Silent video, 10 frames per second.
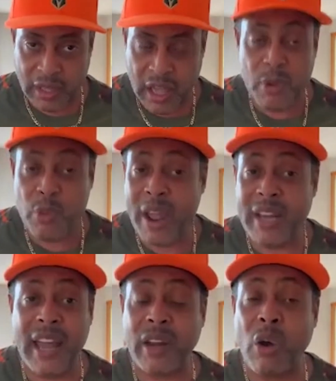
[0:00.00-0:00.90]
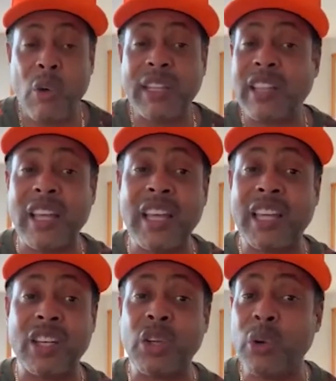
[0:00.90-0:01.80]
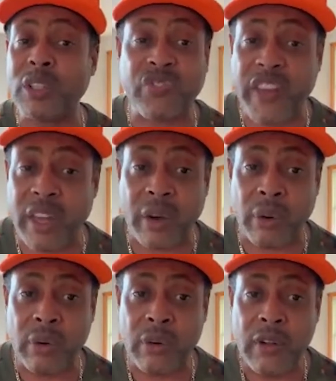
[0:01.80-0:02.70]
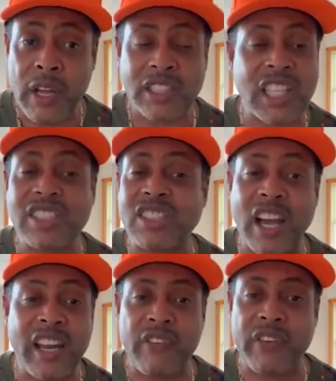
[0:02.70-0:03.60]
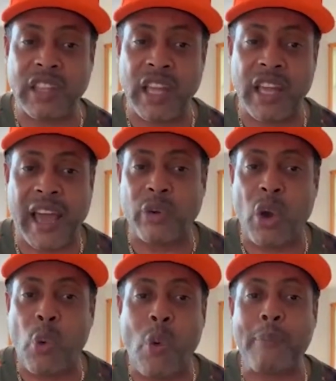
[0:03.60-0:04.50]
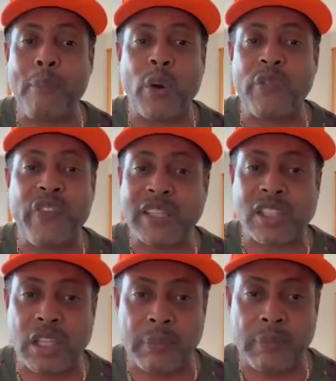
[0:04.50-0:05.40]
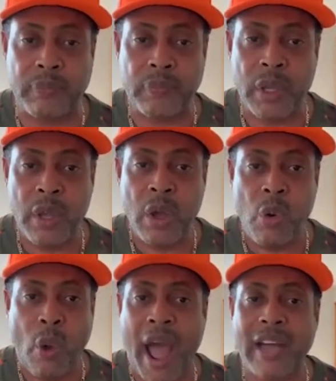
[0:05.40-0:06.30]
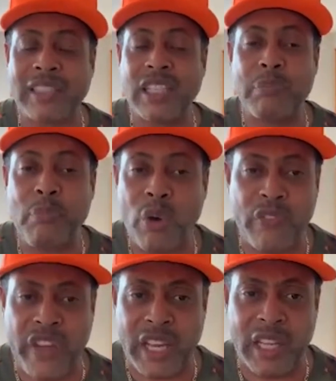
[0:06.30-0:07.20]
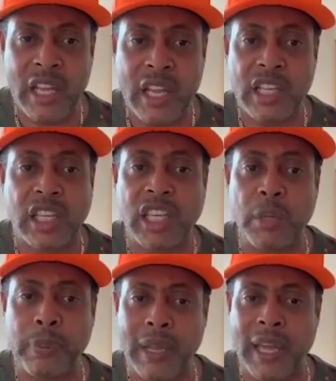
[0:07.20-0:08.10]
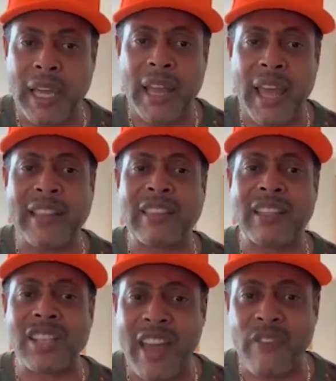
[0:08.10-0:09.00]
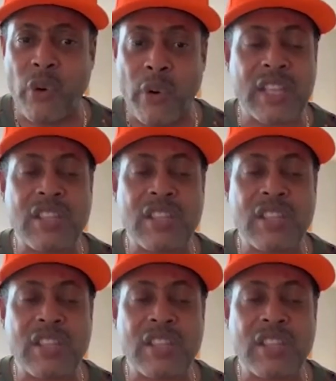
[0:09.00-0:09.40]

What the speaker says: I mean, right now, the only thing he can do is fail because he's done everything. I don't know what motivates him. How is he motivated to keep playing at this level?